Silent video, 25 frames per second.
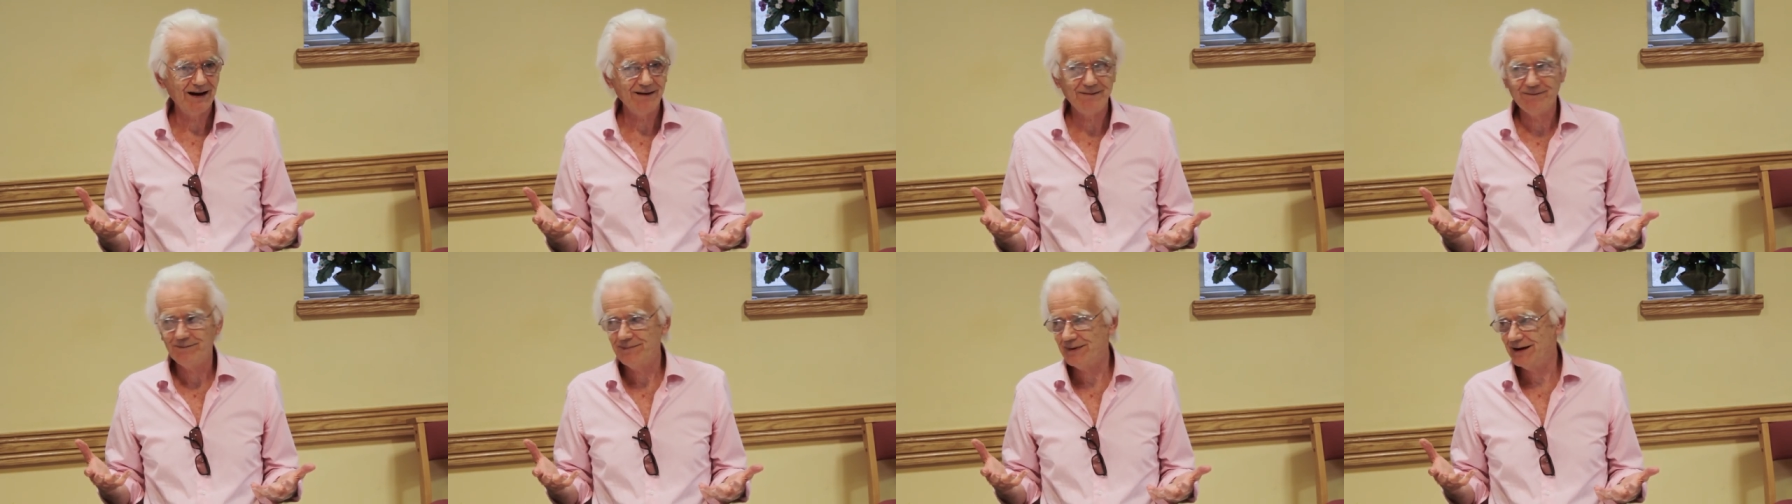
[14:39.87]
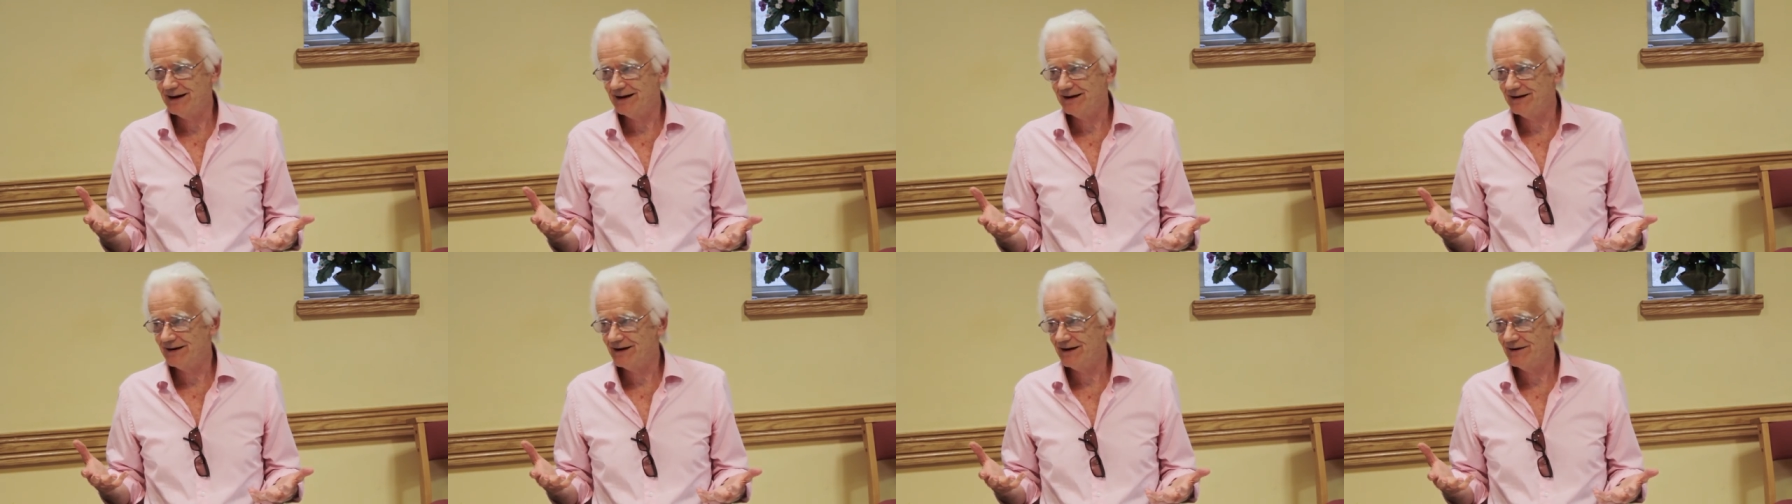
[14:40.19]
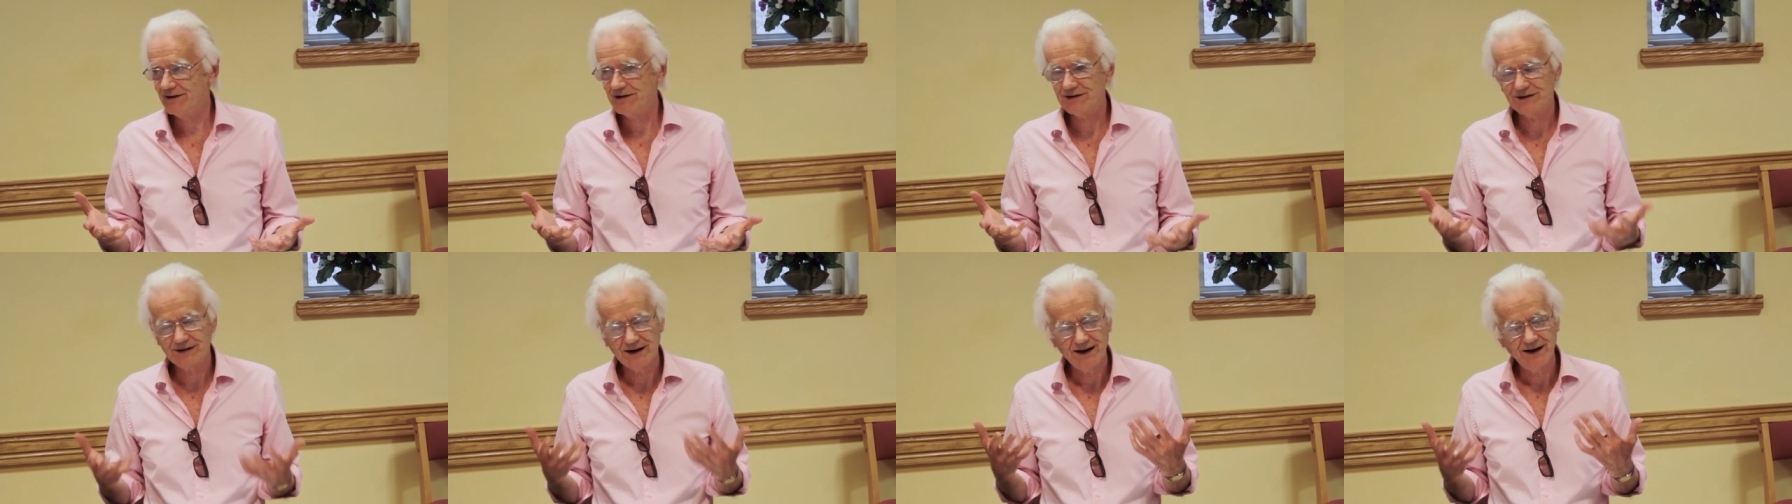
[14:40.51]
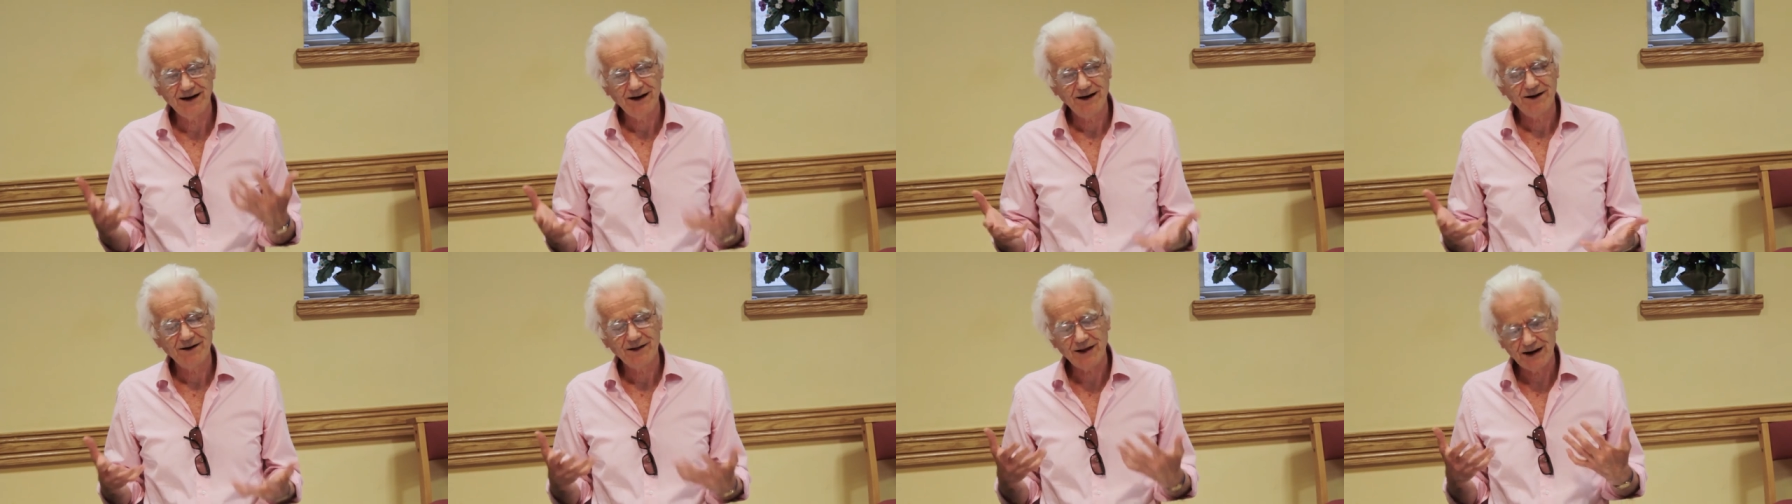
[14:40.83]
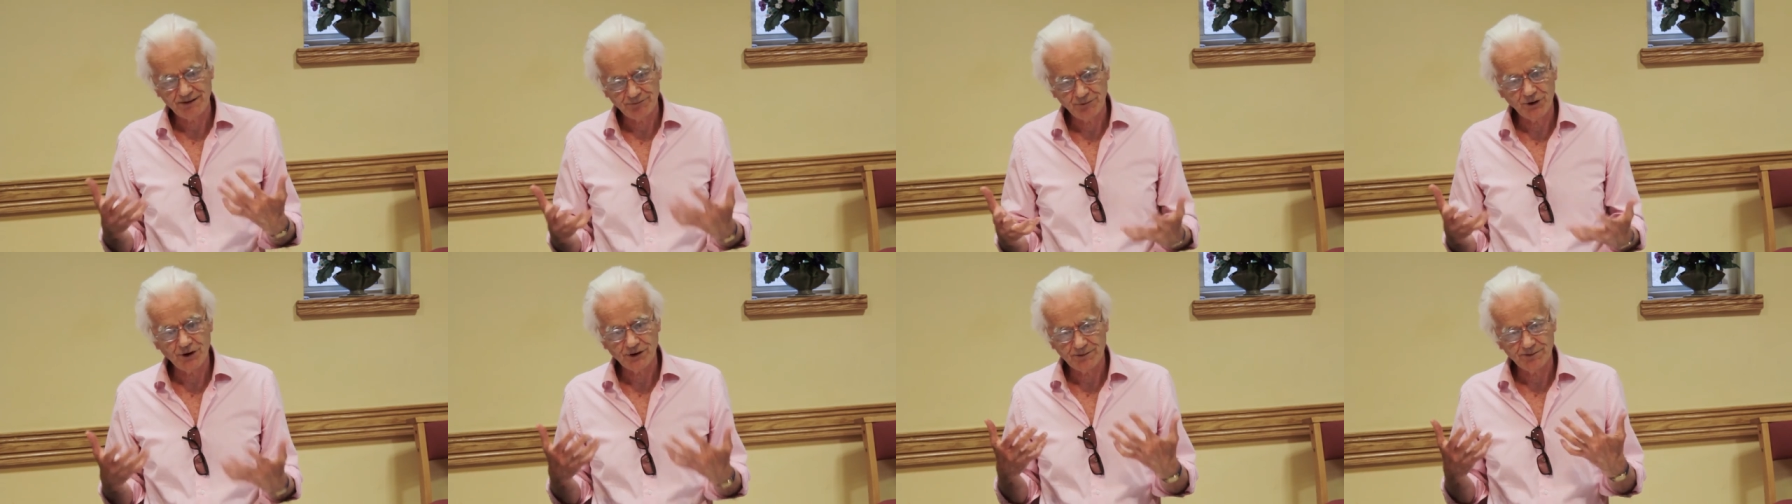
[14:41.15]
And you know,
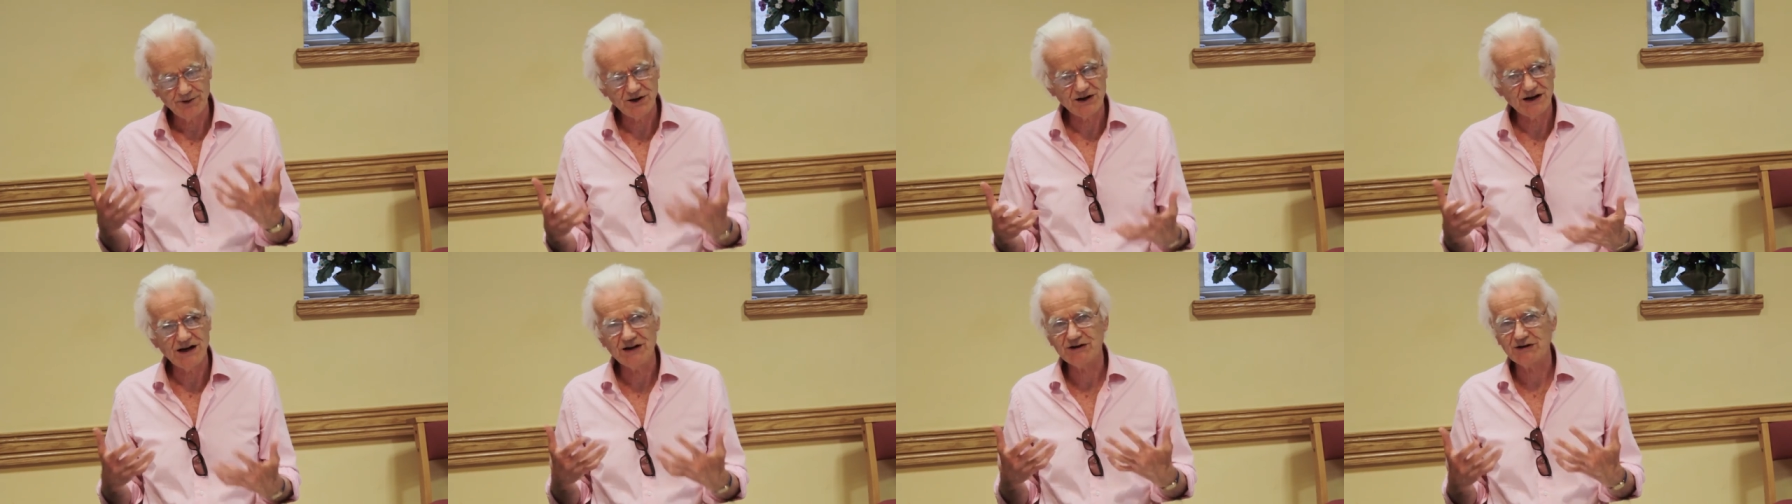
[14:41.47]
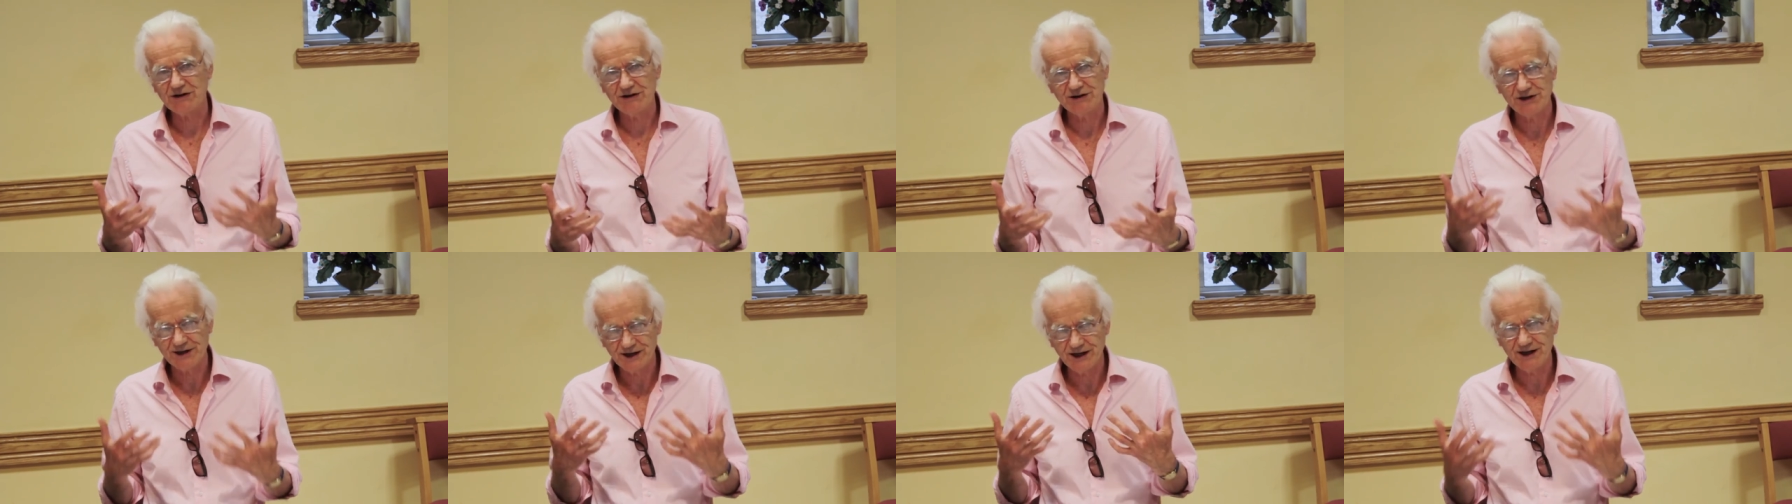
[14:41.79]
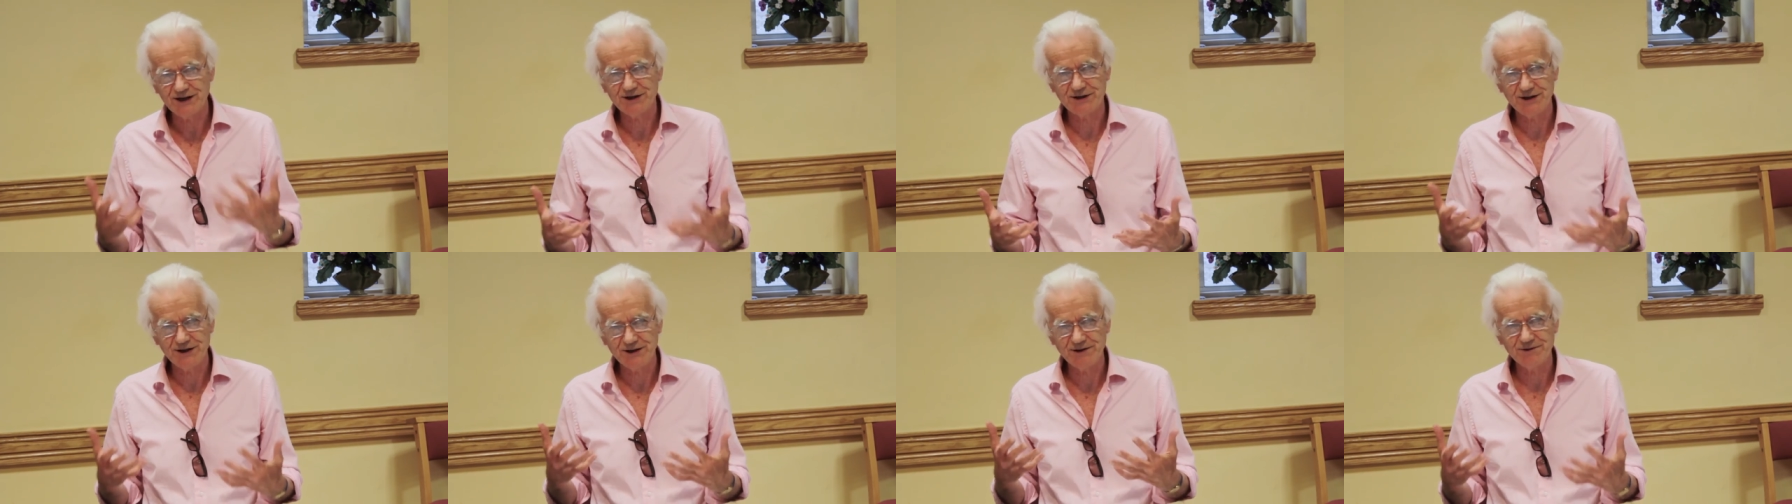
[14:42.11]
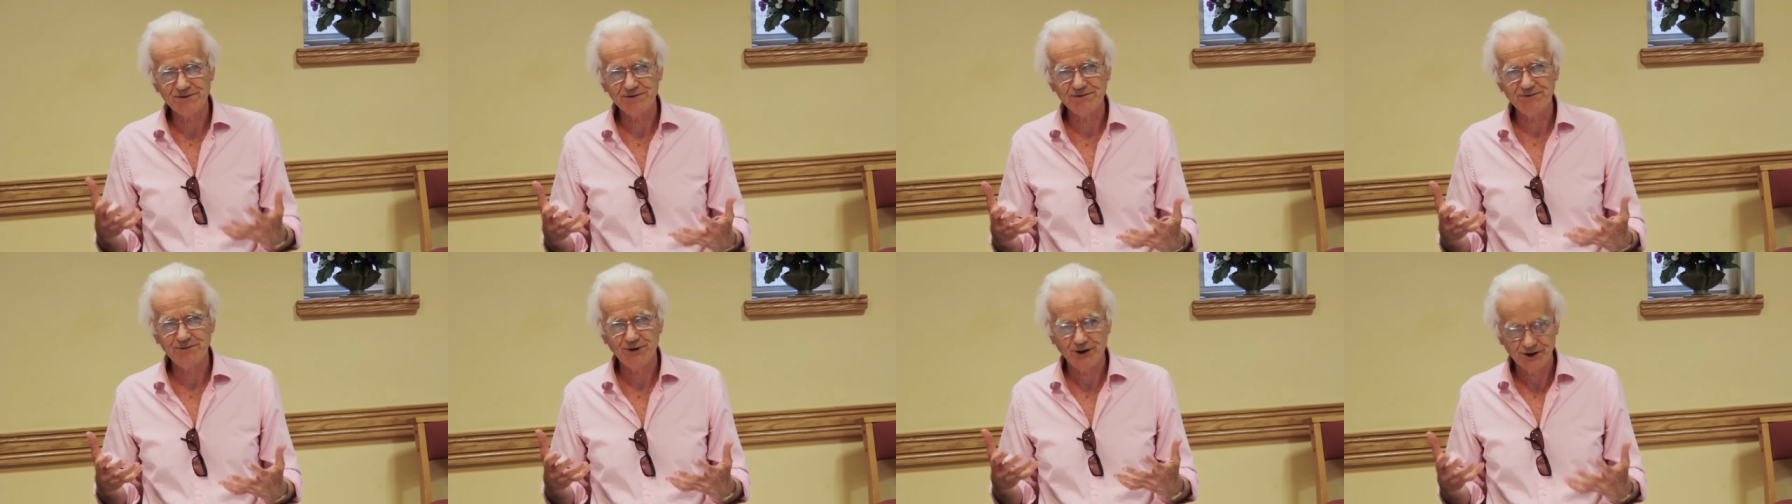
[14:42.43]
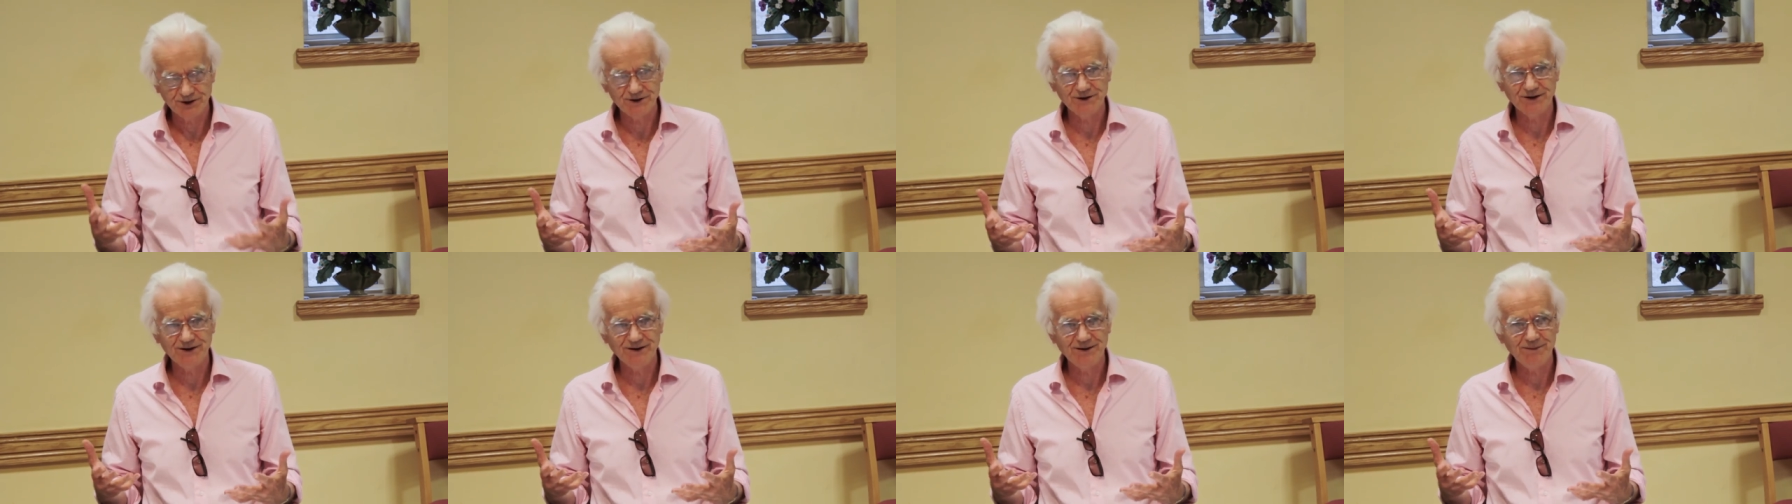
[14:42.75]
that rock bit is a dirty,
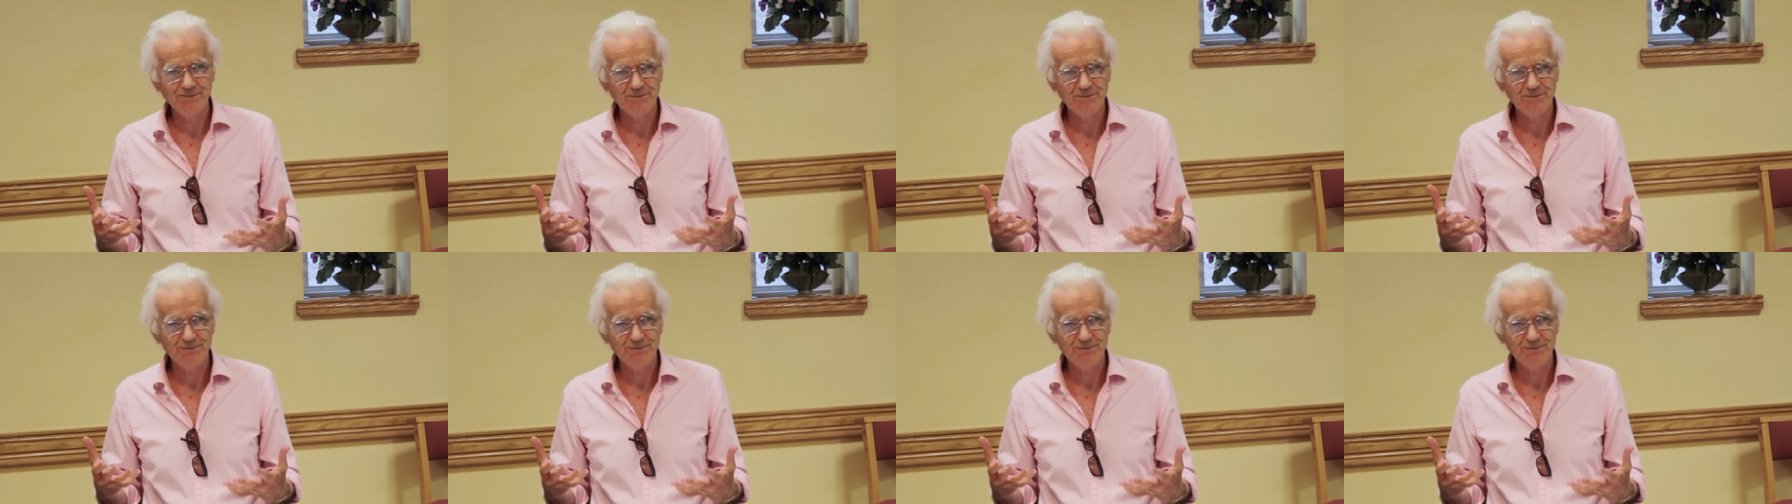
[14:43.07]
rotten